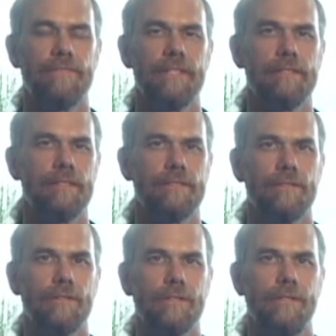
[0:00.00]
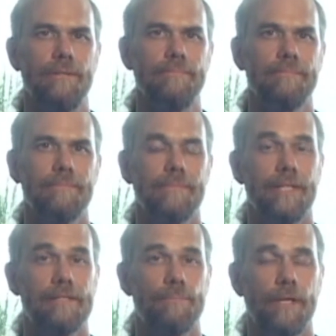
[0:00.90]
fins, and snorkel.
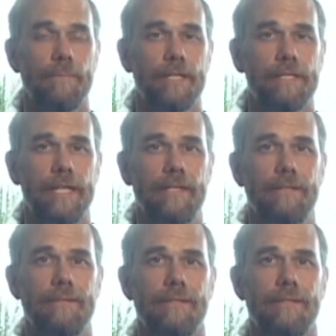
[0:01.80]
That's pretty much it.